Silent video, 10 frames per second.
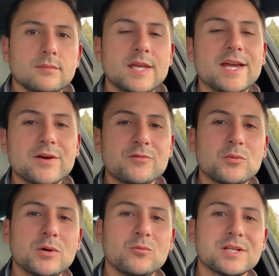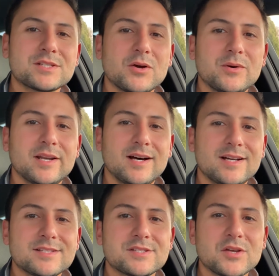Hey everyone, what's going
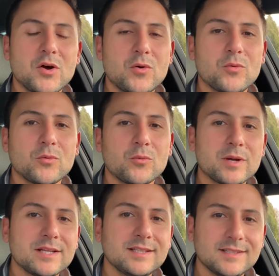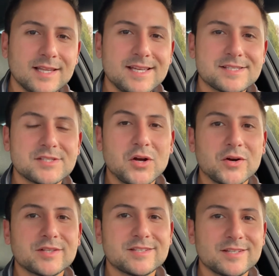on? So really late
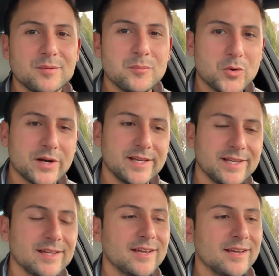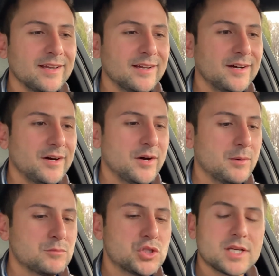start to the morning.
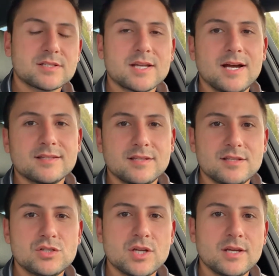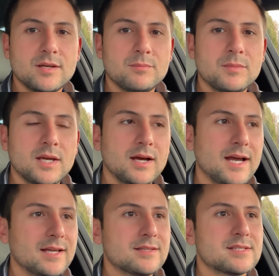Just got to the gym. I
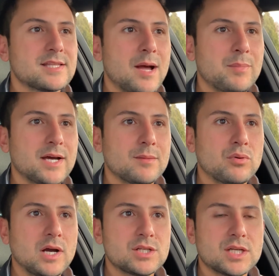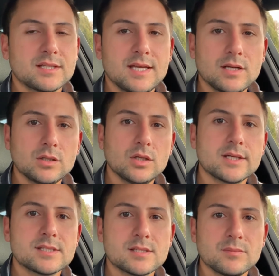had to stop by the project, take a look
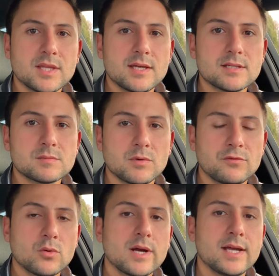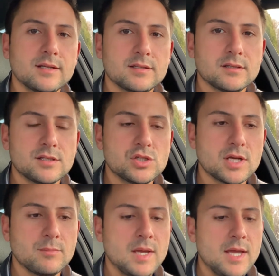at some things before heading to the
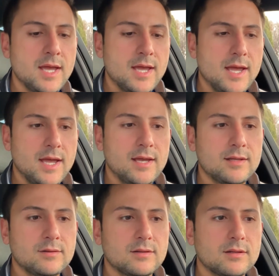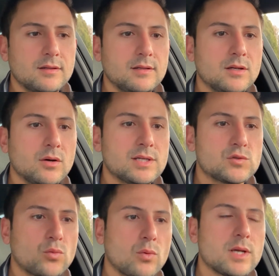gym. And, you know, it's
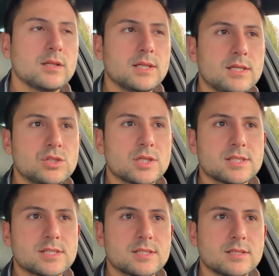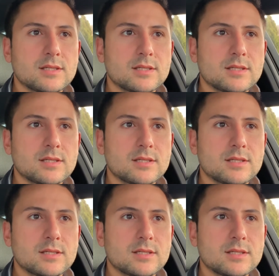really just